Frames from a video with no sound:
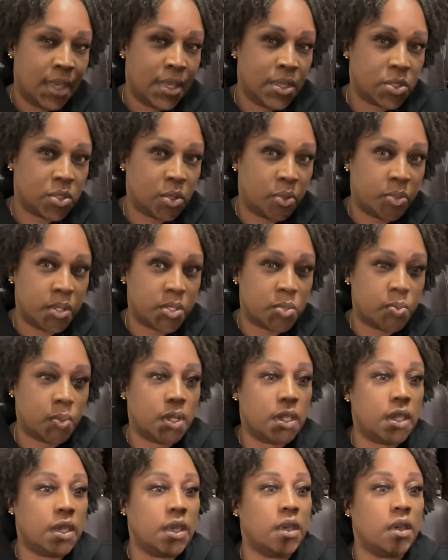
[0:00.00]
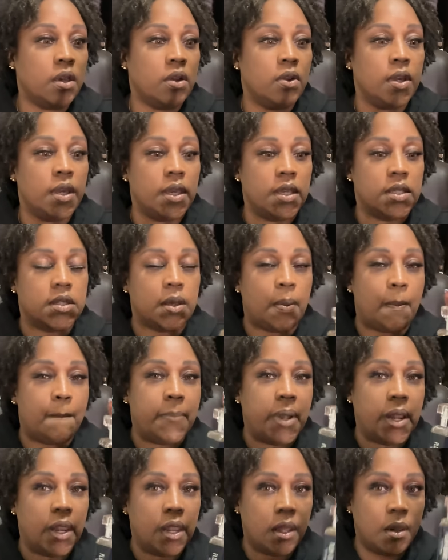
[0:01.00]
So this one here is
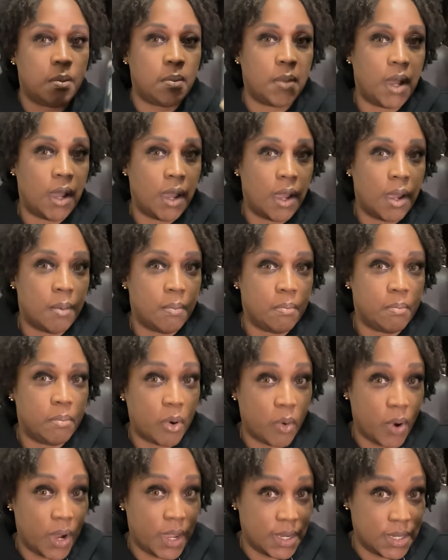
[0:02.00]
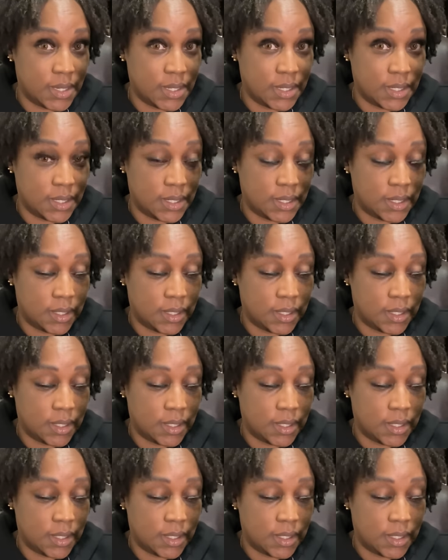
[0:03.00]
Plum Brandy.